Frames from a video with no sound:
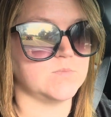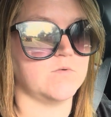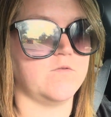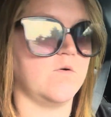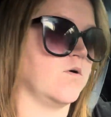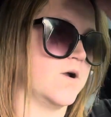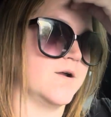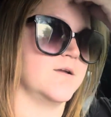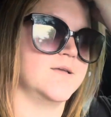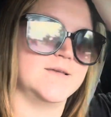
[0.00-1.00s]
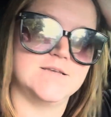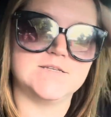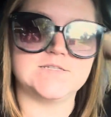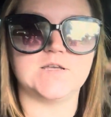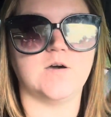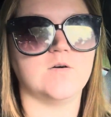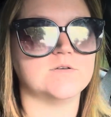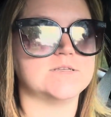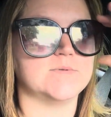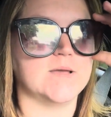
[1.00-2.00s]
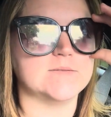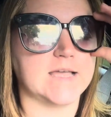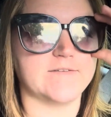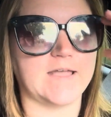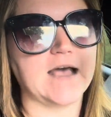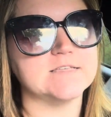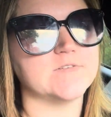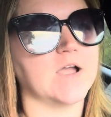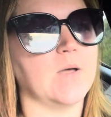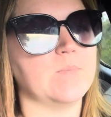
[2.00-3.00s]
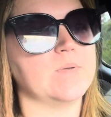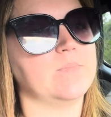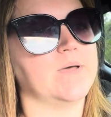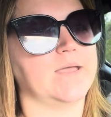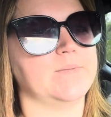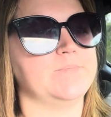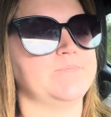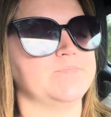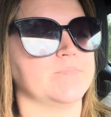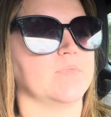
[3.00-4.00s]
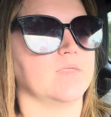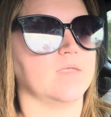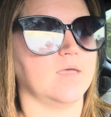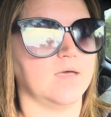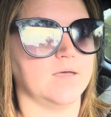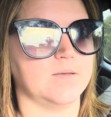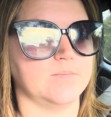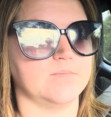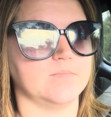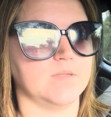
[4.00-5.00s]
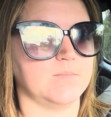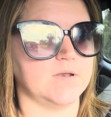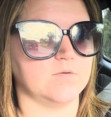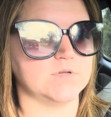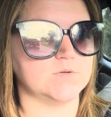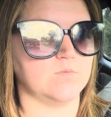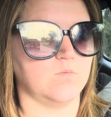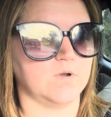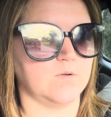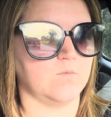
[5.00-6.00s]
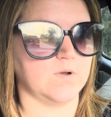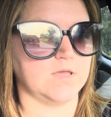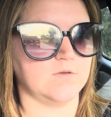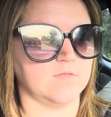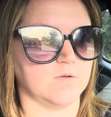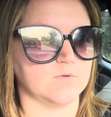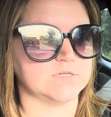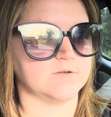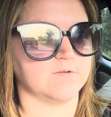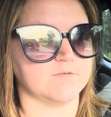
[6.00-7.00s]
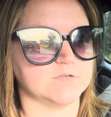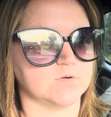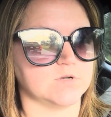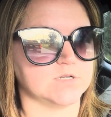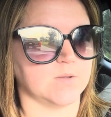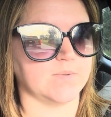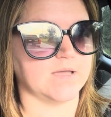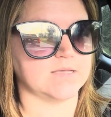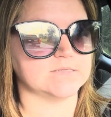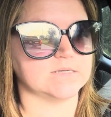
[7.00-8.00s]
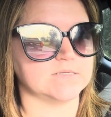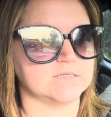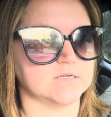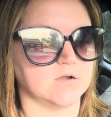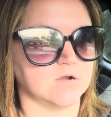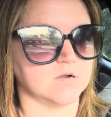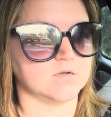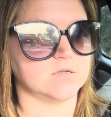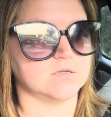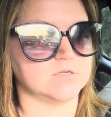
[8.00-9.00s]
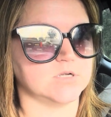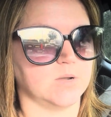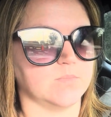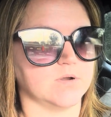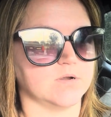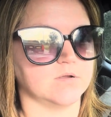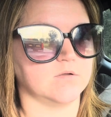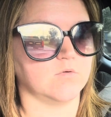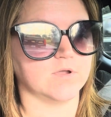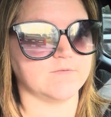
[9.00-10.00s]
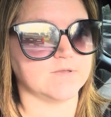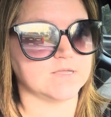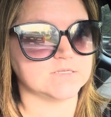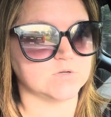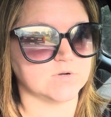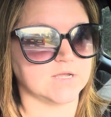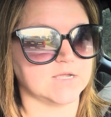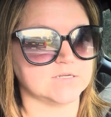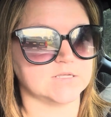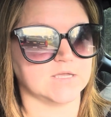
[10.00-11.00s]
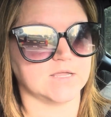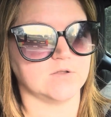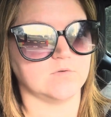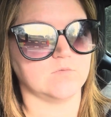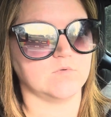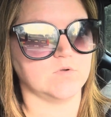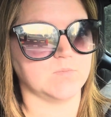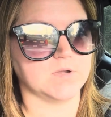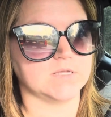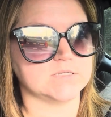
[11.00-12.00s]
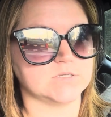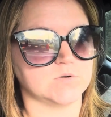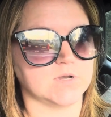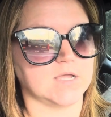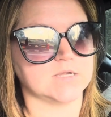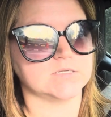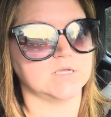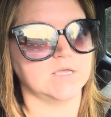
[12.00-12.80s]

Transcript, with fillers: before. So sometimes I have to ask for help, but um, let me know which, what, what do you think? What's your favorite store to shop at as an Instacart shopper or even as DoorDash? Like I know Uber Eats and DoorDash